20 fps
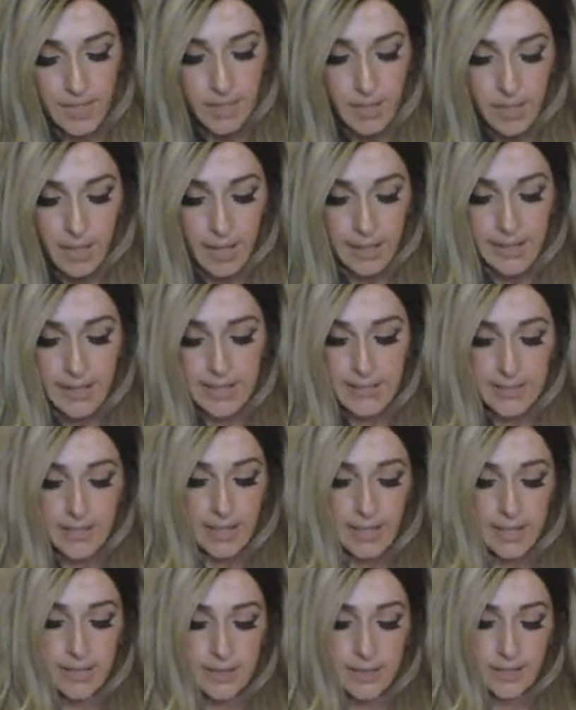And he said he
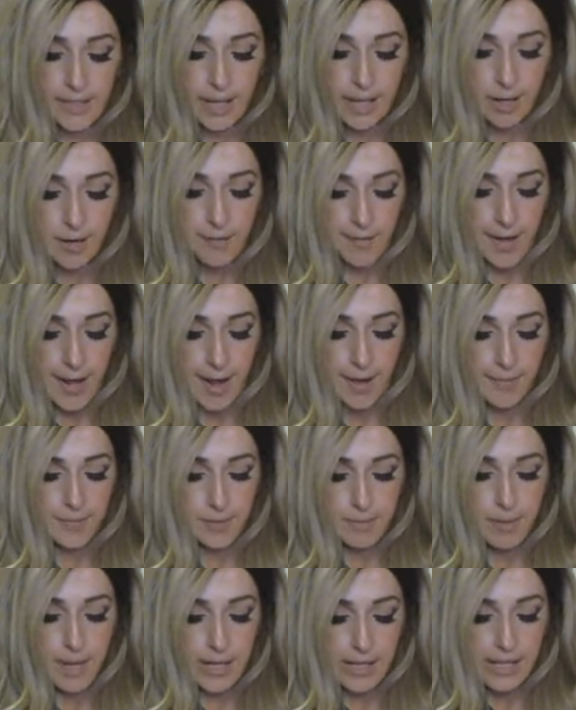doesn't care if I have the
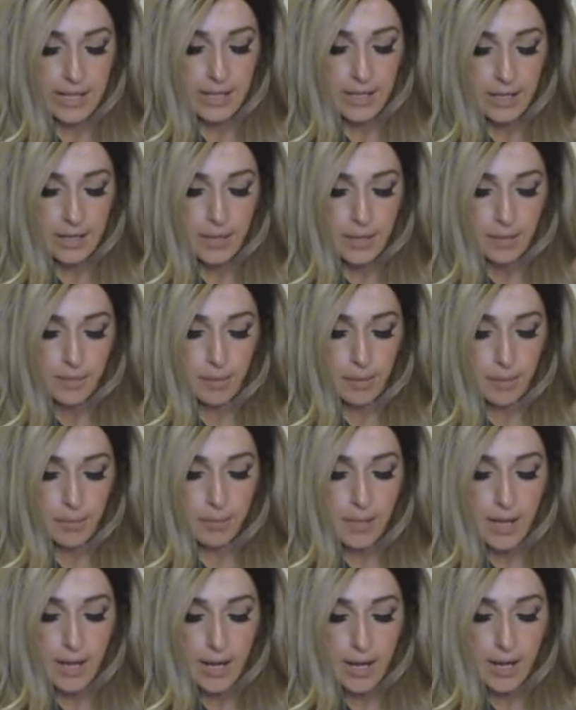money, blah, blah,
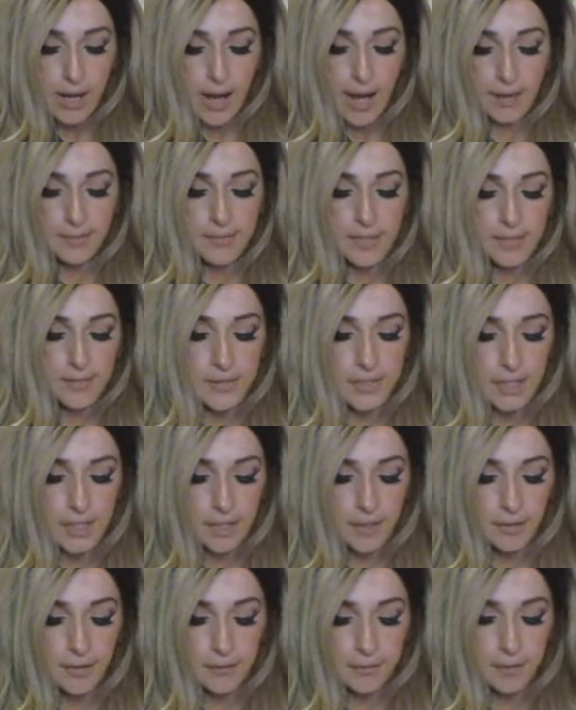blah. I've lived
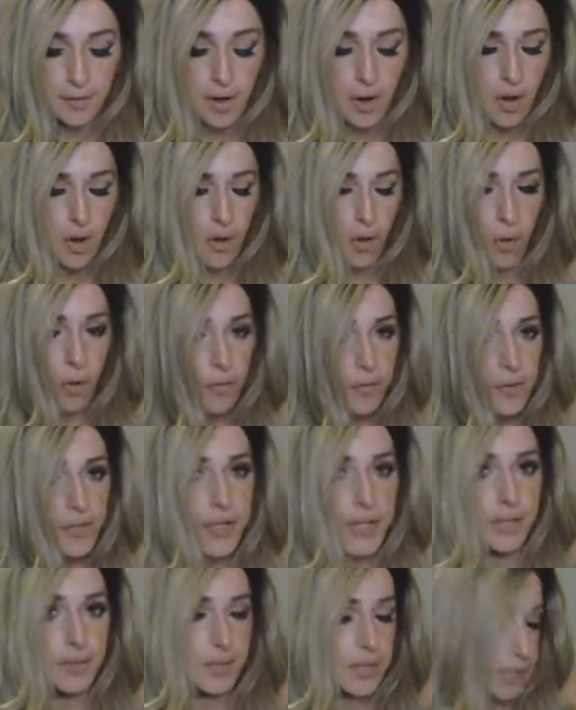here for over
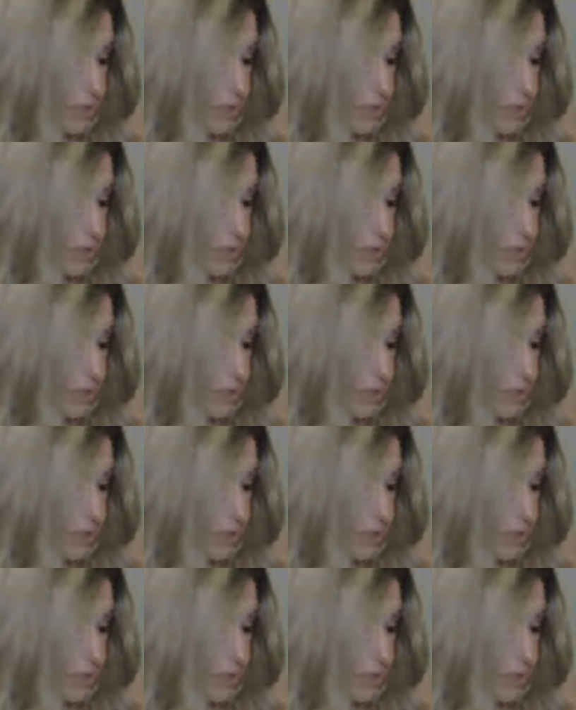3